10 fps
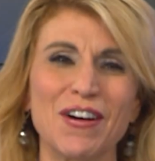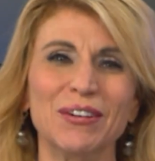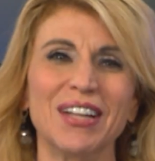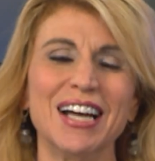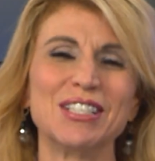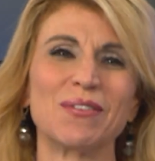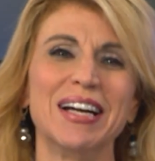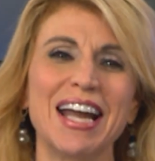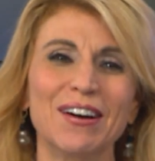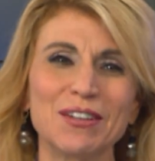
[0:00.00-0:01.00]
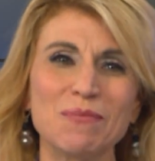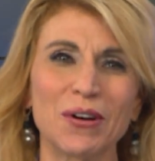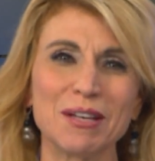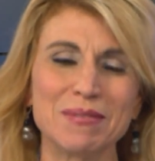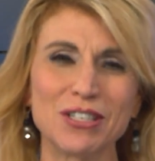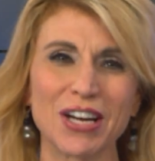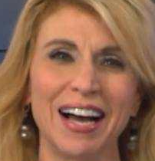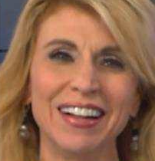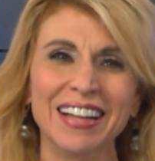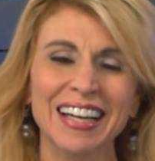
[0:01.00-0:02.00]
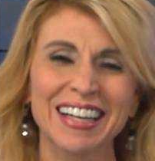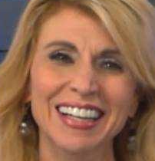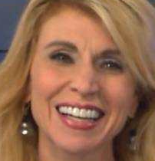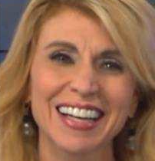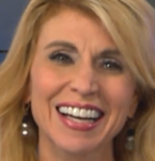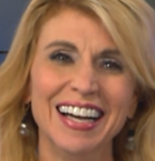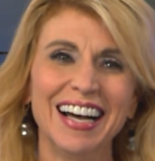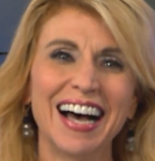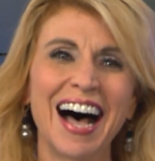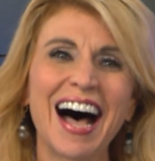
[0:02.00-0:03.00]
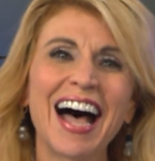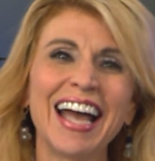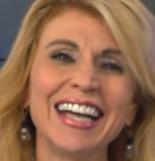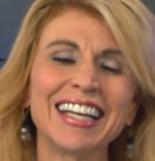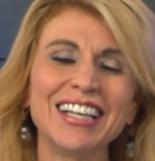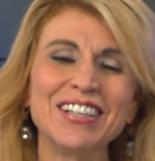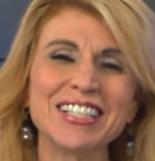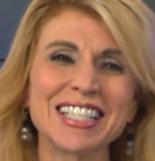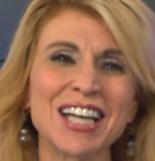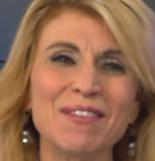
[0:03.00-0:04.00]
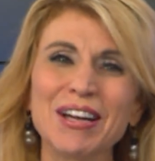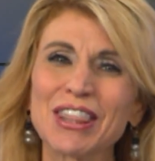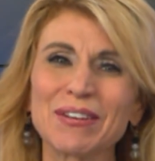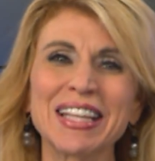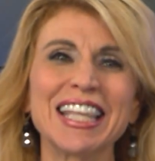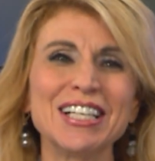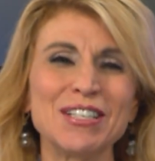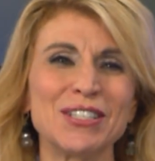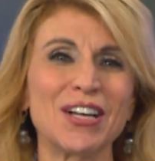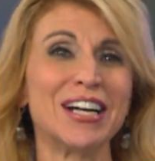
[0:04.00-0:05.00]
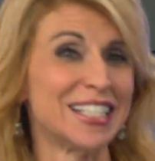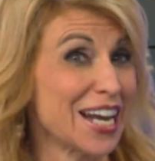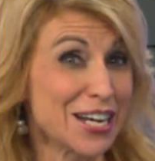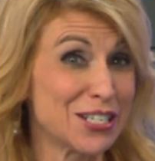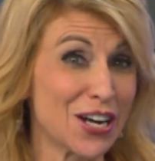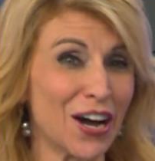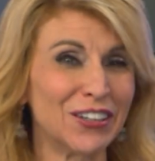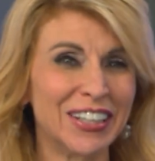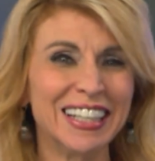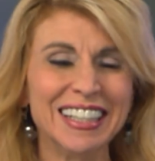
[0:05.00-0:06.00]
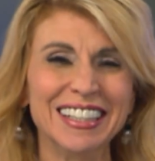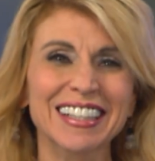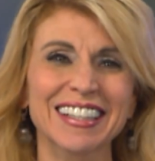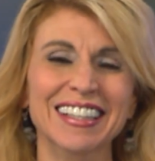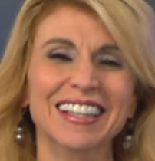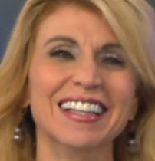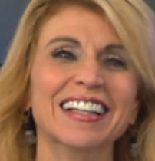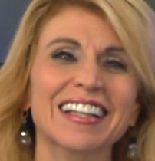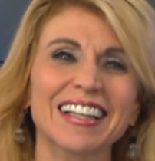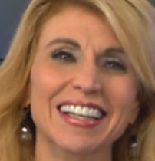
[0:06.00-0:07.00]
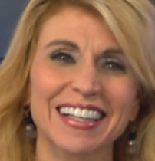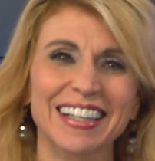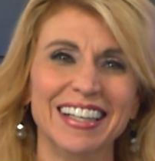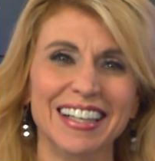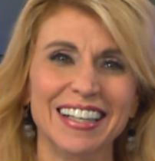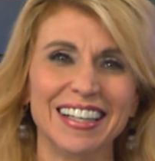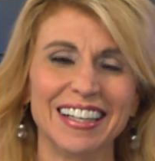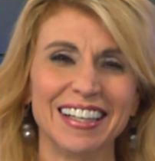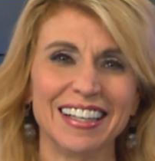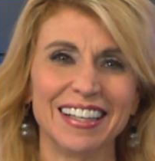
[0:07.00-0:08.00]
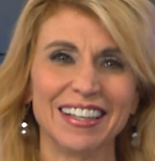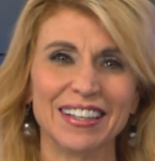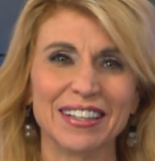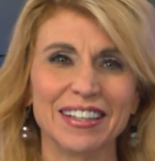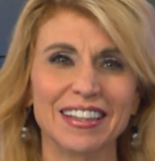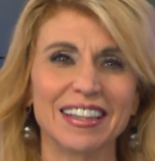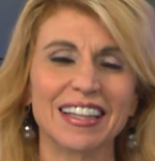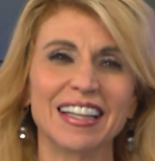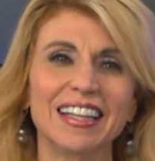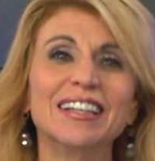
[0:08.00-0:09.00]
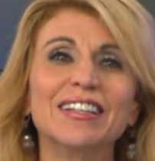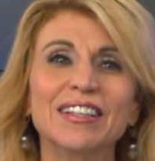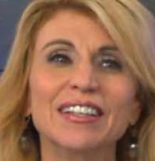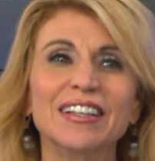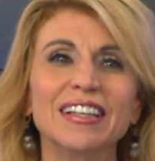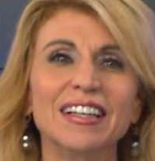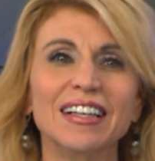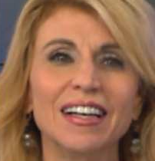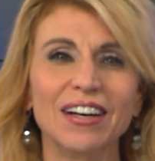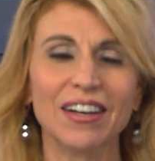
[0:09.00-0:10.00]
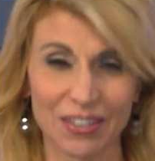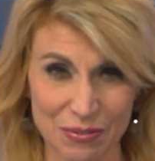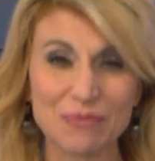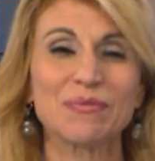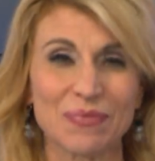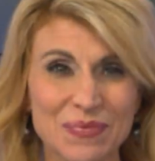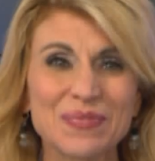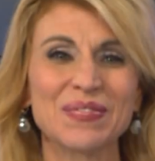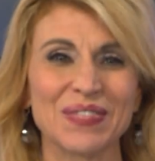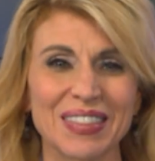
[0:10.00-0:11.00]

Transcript: phone lines right now. Good morning, Michelle. Good morning. Hi. Can you just tell me three things you saw on today's show? Absolutely. I saw the Bus Loop Burger um, place.